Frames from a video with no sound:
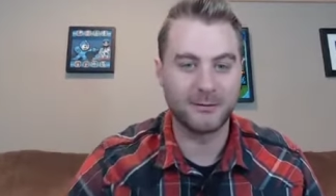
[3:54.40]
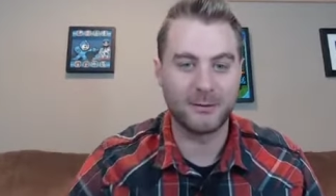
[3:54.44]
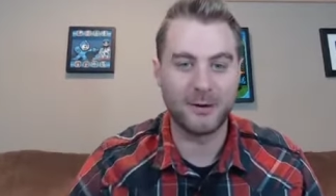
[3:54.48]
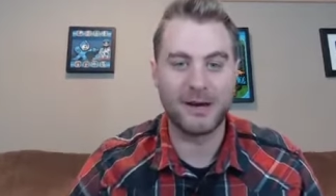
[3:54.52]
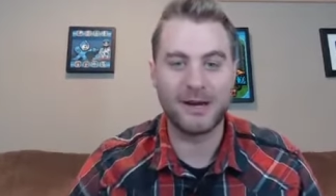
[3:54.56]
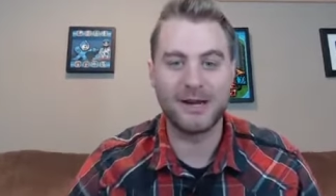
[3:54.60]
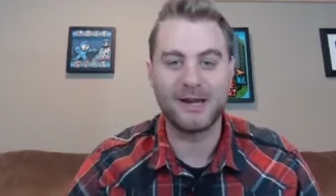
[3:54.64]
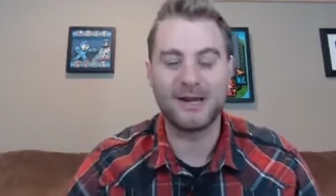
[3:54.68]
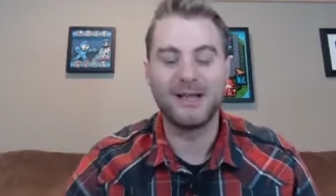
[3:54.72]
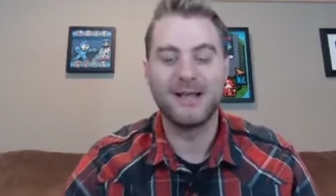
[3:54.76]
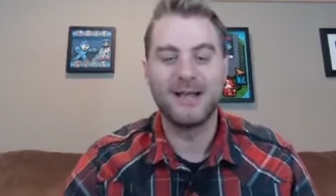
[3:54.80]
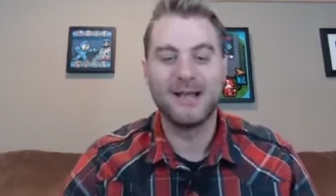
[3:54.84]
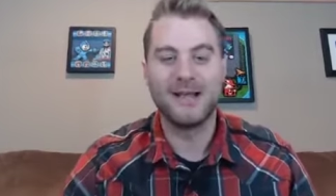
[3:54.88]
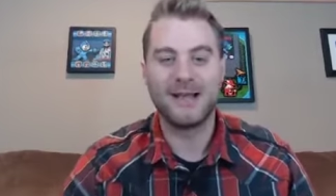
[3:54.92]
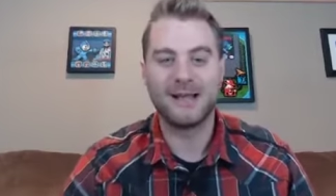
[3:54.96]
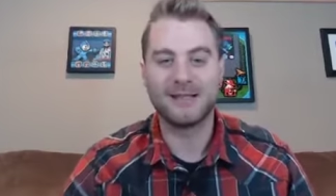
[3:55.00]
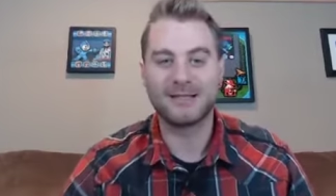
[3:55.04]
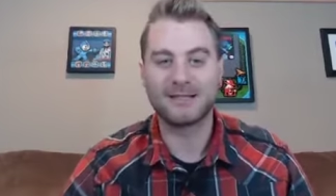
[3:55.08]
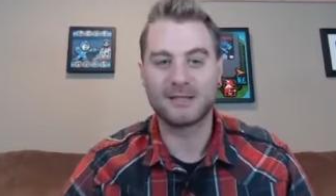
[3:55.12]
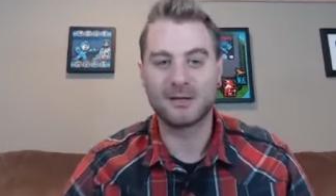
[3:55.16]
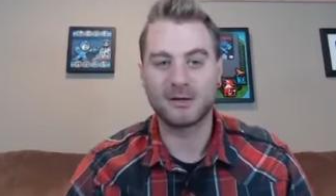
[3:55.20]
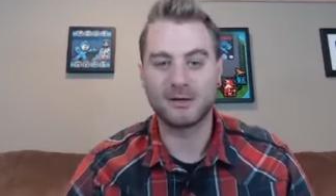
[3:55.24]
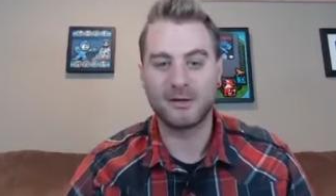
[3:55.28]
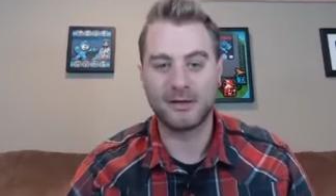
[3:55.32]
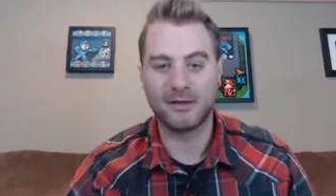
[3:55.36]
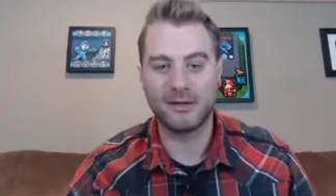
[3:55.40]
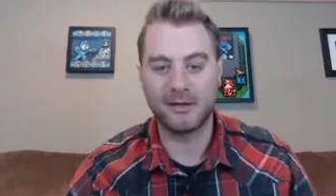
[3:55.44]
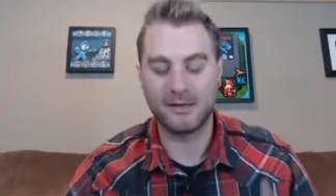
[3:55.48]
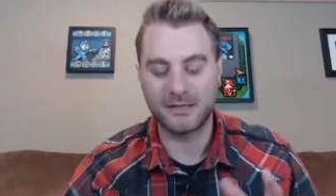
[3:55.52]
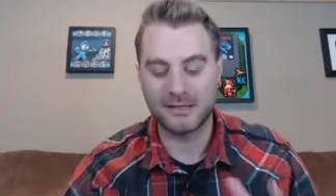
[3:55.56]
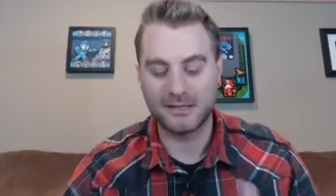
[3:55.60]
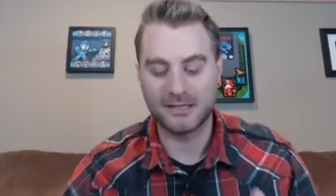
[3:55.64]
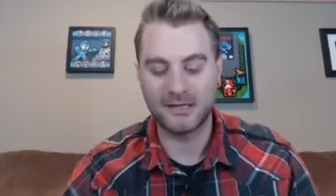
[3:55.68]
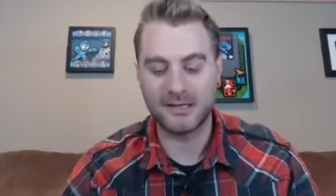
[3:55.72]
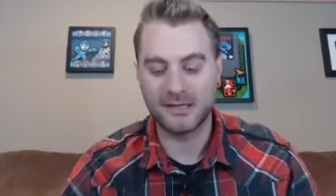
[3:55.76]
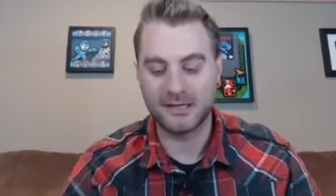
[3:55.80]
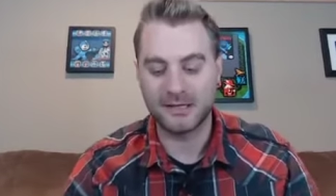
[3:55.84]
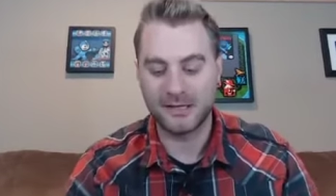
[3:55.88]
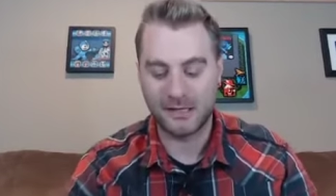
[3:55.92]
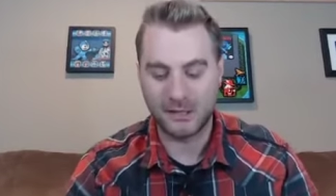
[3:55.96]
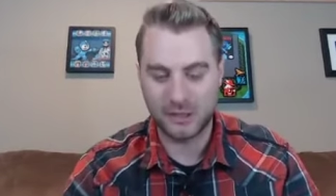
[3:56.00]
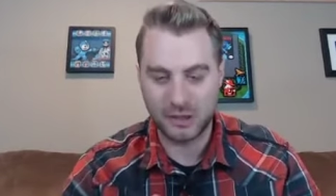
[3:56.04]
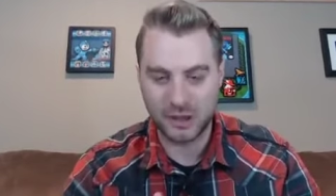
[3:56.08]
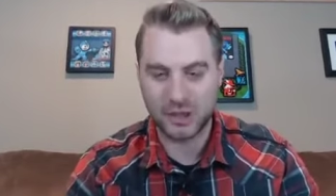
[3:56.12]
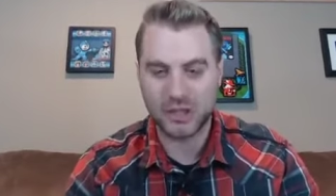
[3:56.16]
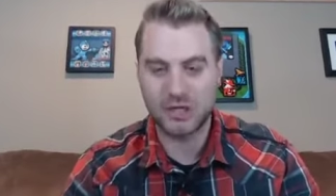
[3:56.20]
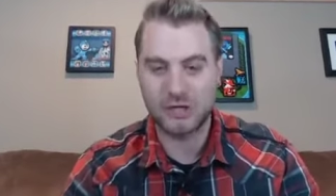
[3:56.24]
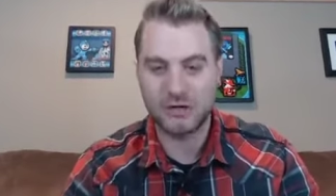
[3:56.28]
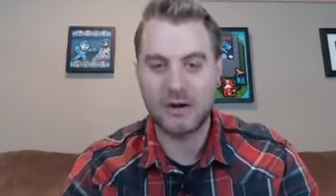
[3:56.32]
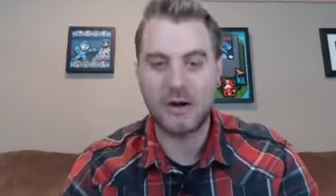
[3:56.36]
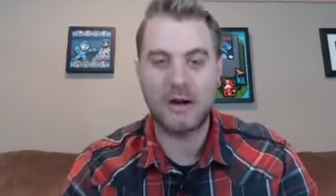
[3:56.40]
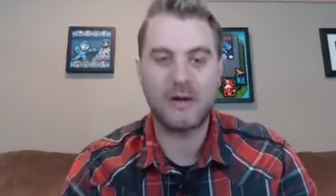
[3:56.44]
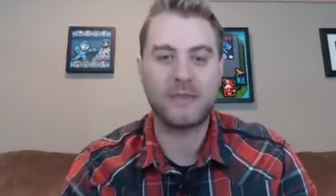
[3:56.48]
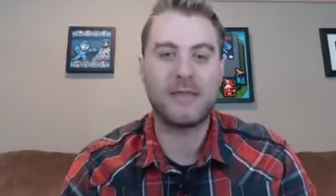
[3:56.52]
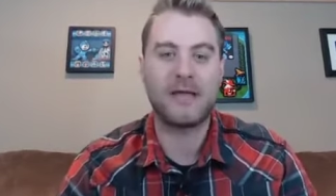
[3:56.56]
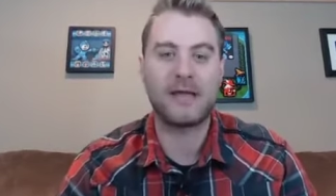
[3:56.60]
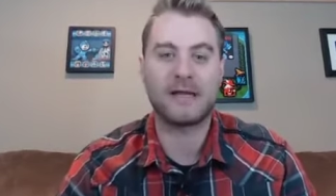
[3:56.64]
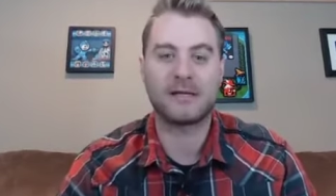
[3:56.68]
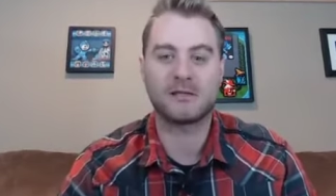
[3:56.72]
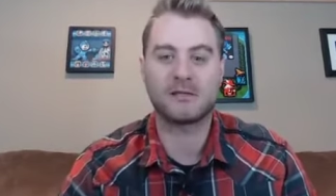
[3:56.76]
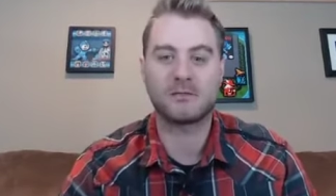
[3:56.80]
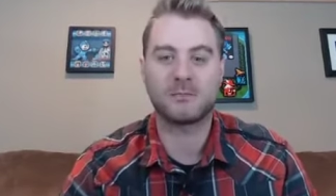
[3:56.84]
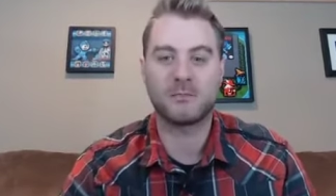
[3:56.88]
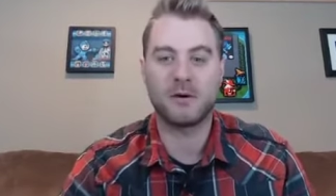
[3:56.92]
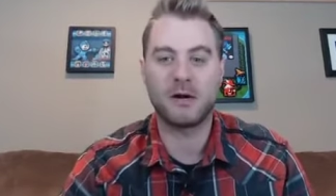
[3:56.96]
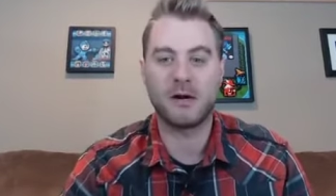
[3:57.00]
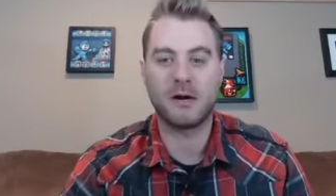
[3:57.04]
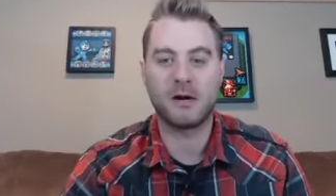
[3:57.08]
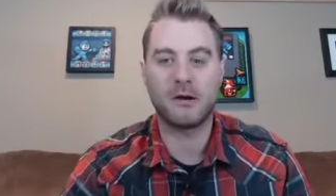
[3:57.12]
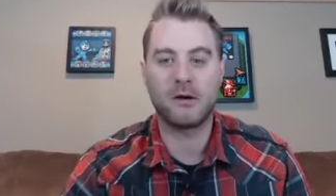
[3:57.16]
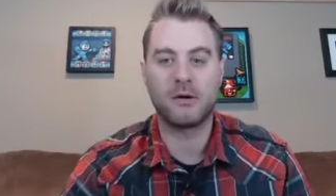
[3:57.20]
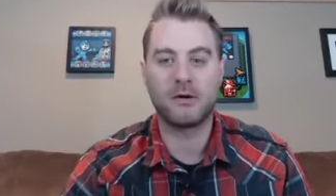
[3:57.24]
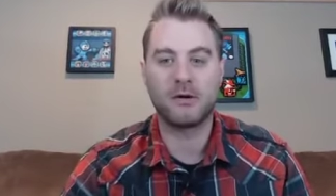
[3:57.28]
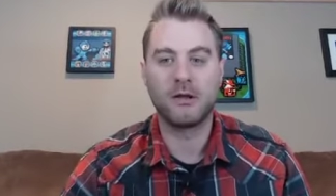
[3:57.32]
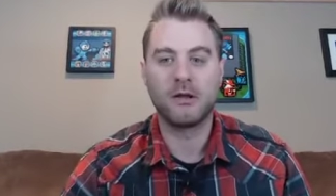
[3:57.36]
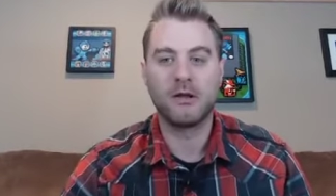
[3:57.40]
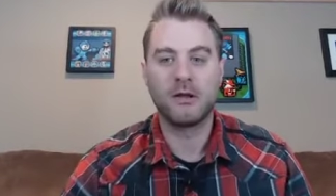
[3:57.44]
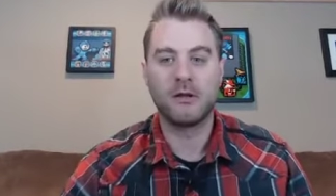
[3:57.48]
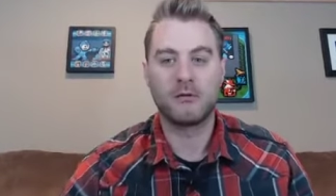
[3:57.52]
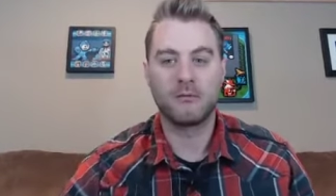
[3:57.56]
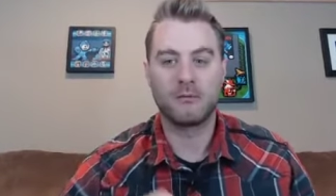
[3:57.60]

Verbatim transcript: right? And so then they sit and they cheer on that sprout